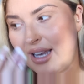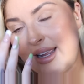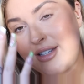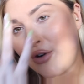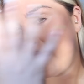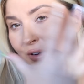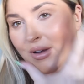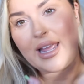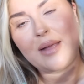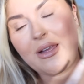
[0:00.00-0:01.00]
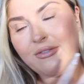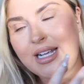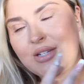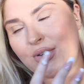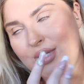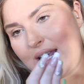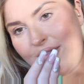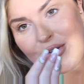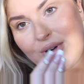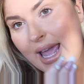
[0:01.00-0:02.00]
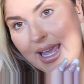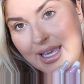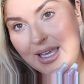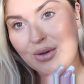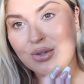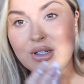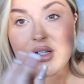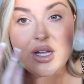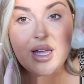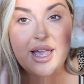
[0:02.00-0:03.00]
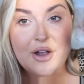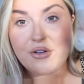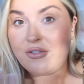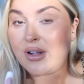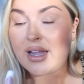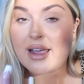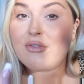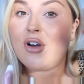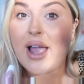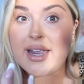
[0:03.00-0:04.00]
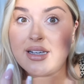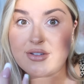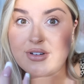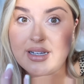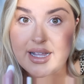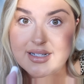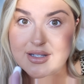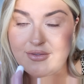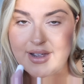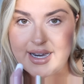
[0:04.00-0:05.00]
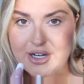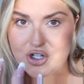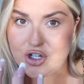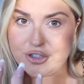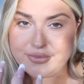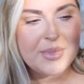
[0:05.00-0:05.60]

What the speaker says: Like, I don't feel like my face feels heavy or cakey, or I don't feel like I've got 8 different layers of foundation on.